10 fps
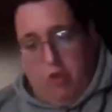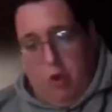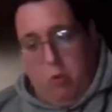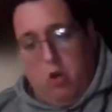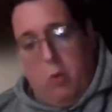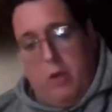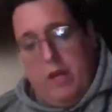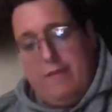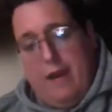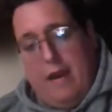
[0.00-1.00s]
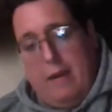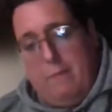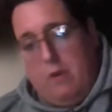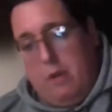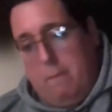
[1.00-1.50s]
So going into
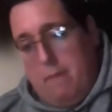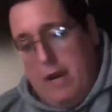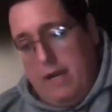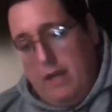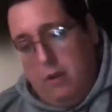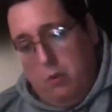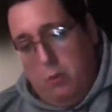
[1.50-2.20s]
April and May,